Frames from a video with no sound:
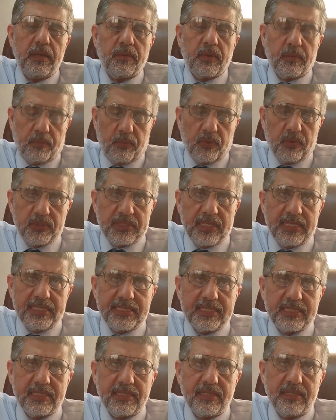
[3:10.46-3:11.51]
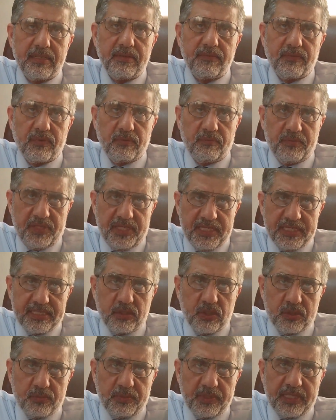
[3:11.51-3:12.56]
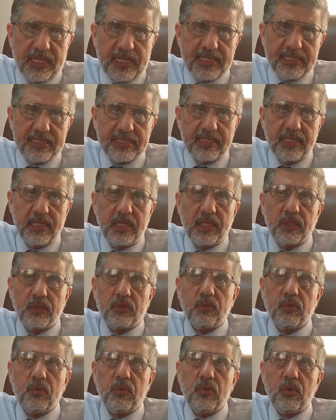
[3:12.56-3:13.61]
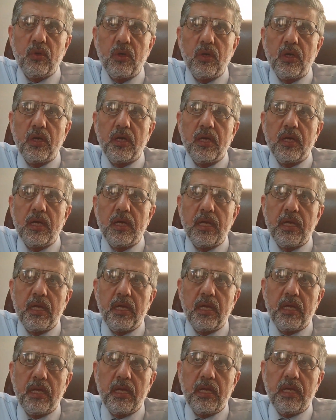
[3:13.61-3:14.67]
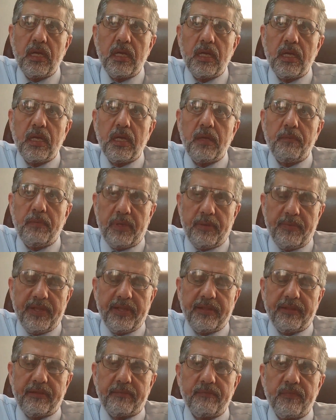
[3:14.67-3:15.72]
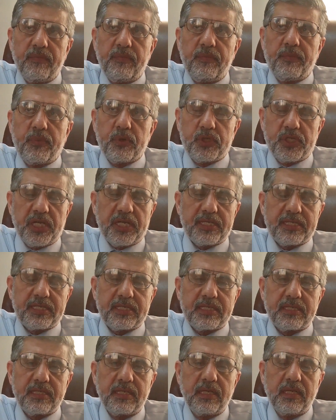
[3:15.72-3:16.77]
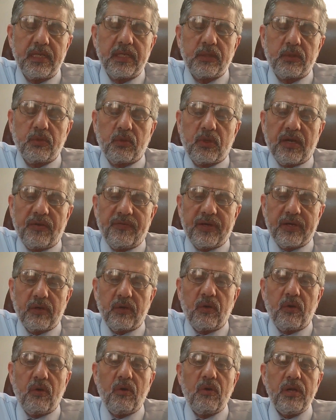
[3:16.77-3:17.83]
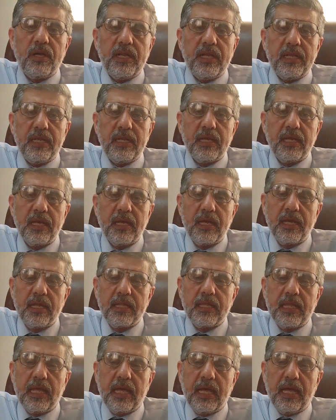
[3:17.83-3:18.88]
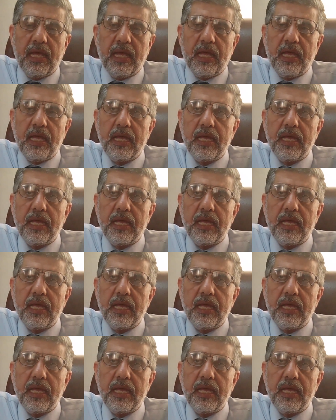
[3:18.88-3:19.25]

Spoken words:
proposals from these hospitals to implement projects to cover only the